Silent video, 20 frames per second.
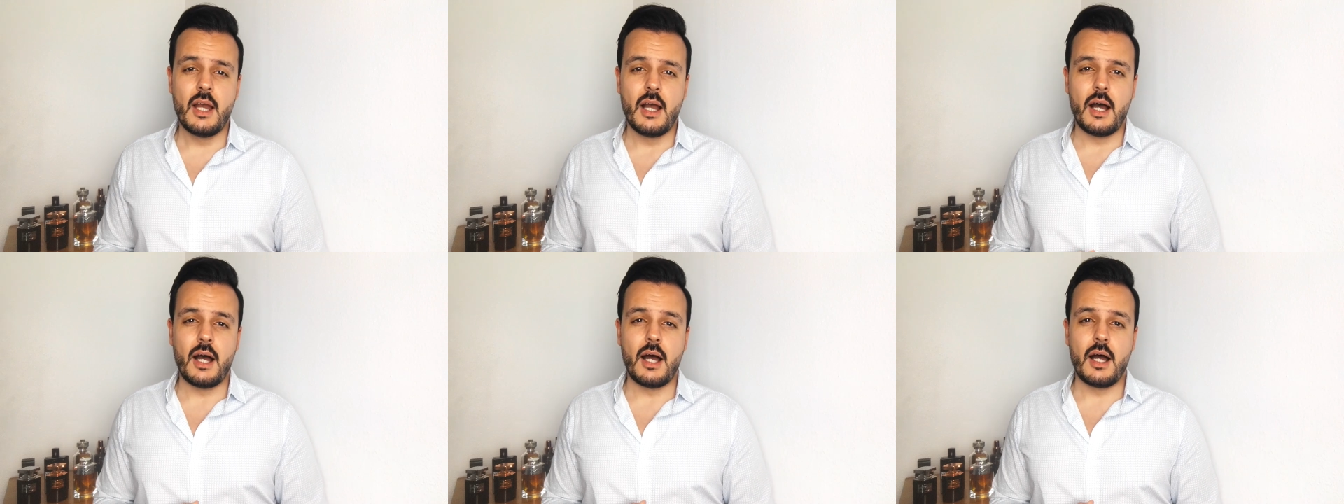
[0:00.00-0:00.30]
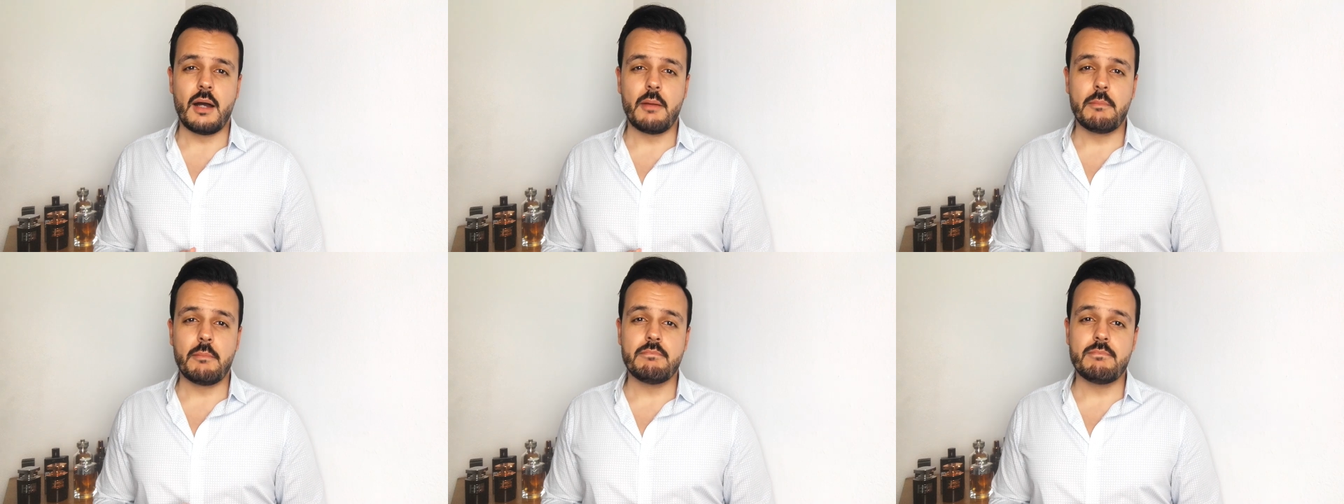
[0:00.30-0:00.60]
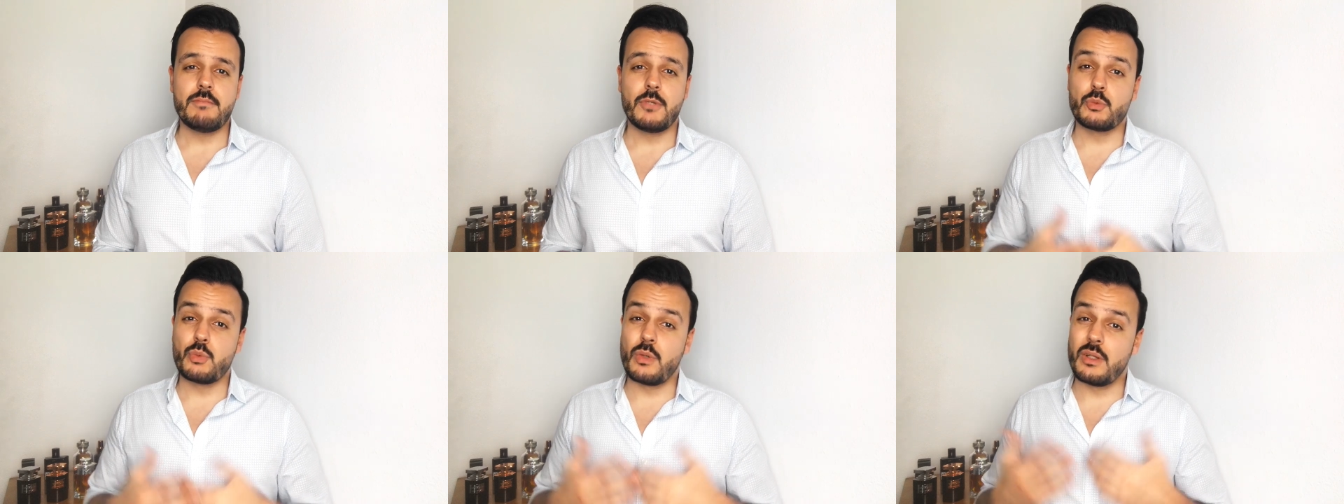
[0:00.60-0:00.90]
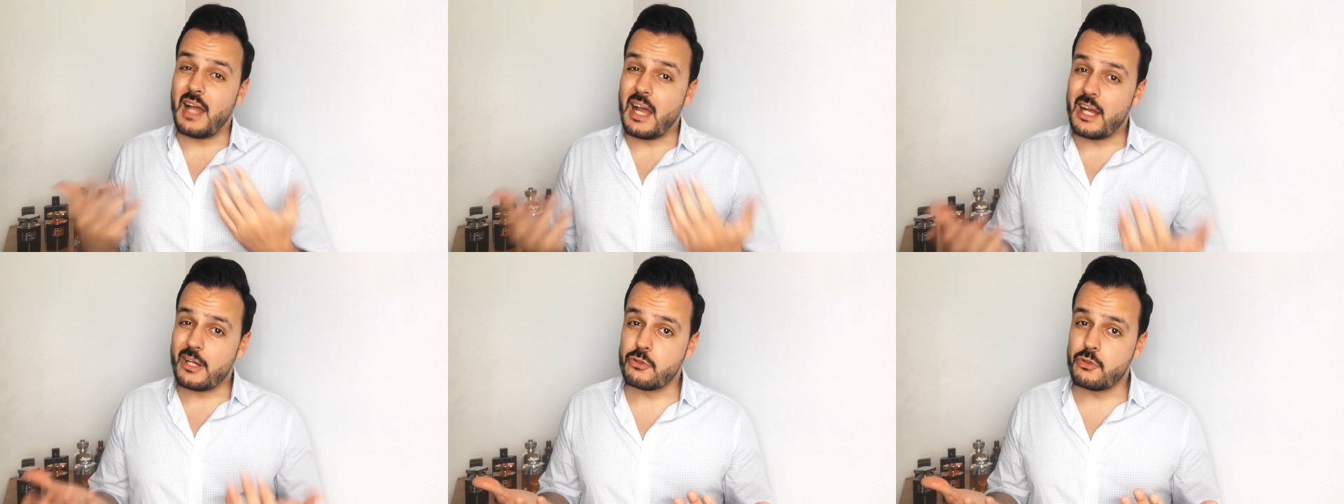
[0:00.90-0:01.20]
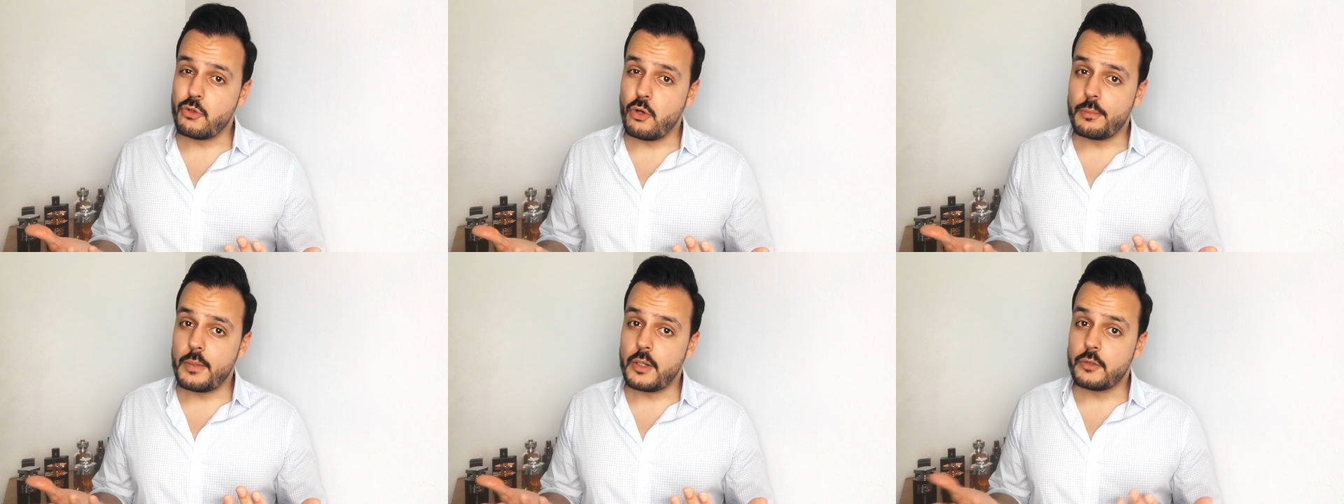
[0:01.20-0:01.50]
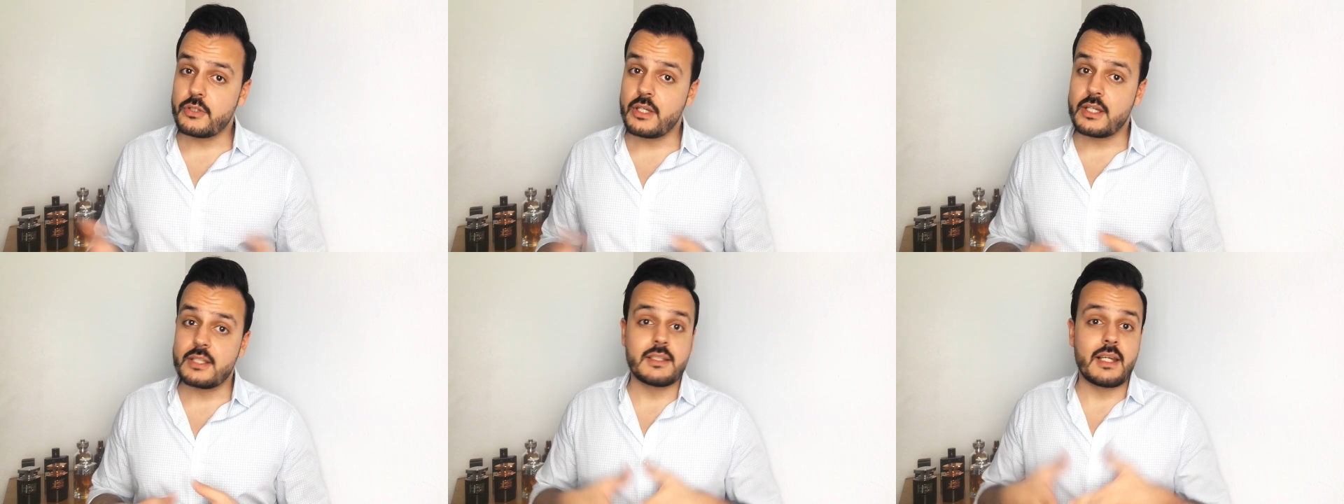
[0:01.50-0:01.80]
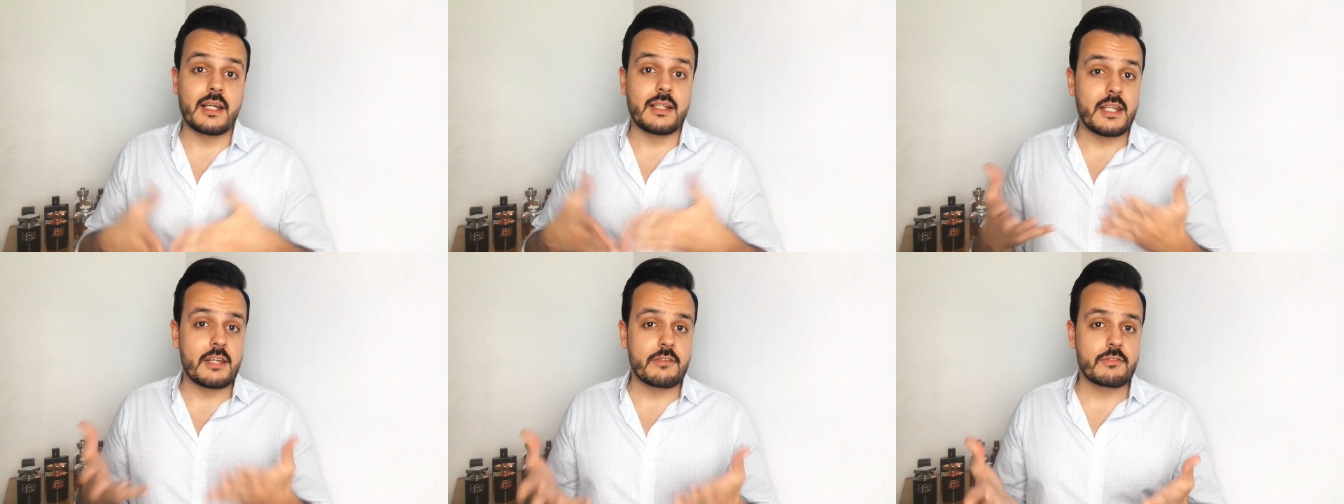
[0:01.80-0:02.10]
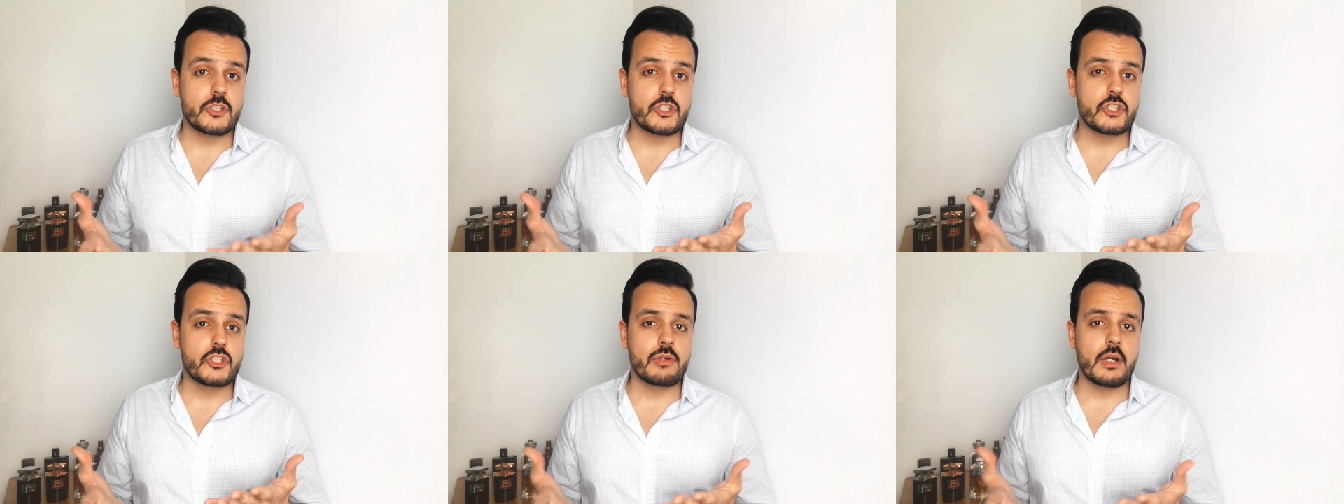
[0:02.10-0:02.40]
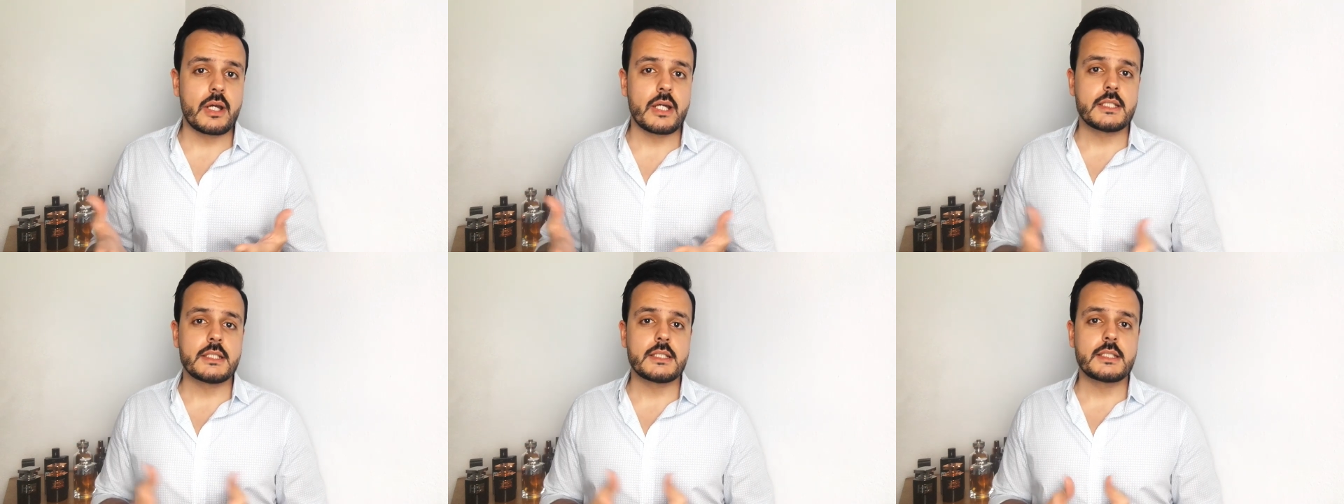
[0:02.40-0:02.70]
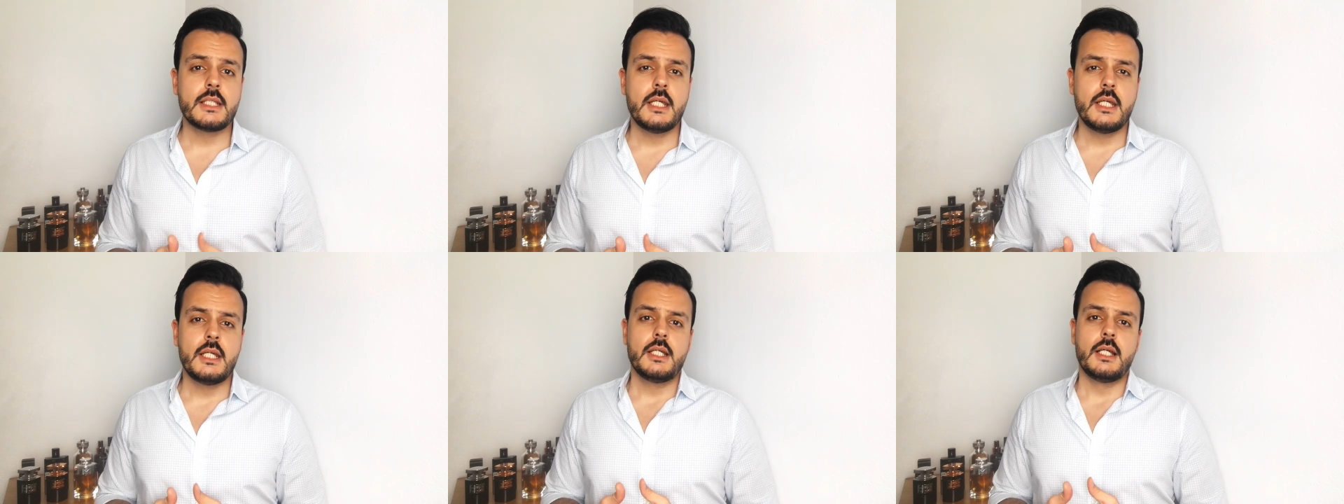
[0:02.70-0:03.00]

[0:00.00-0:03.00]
um, but well, I don't know about that, I never tried it,